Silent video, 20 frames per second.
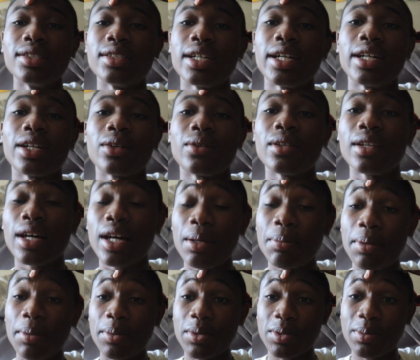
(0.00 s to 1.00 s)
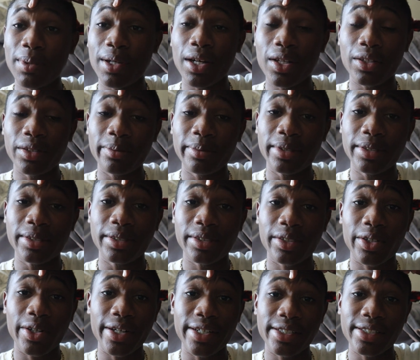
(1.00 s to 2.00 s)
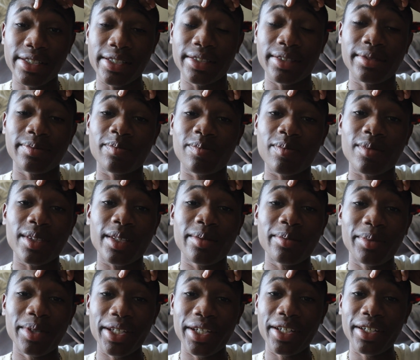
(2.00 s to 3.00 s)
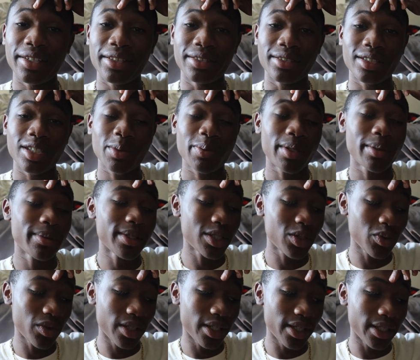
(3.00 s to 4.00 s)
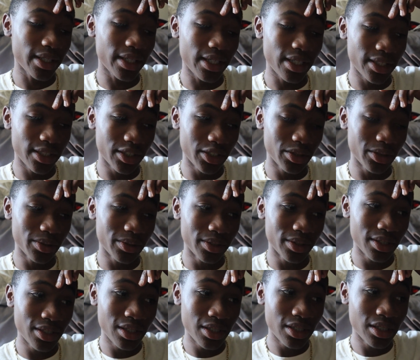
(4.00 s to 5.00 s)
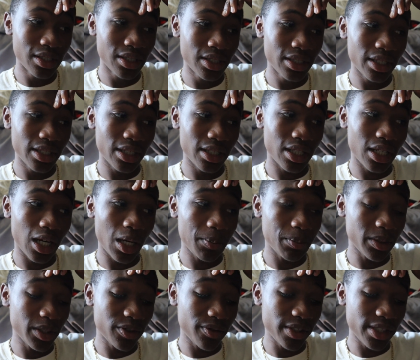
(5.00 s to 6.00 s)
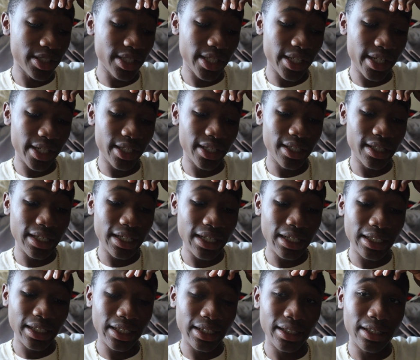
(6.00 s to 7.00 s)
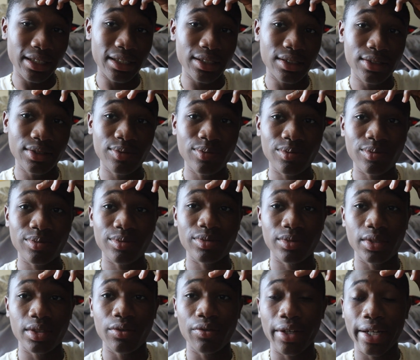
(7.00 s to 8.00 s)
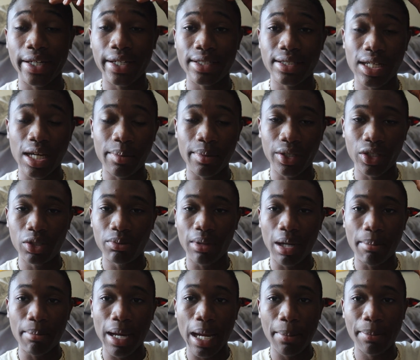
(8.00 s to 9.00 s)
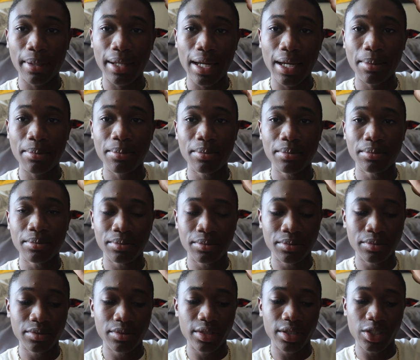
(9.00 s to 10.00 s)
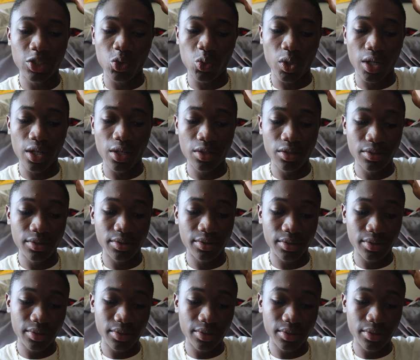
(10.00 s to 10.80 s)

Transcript: I ain't gonna lie, pimple's bothering me. It's crazy. But yeah, that's pretty much what I gotta do and accomplish for today. And then if I get time, I'll do my map lab as well.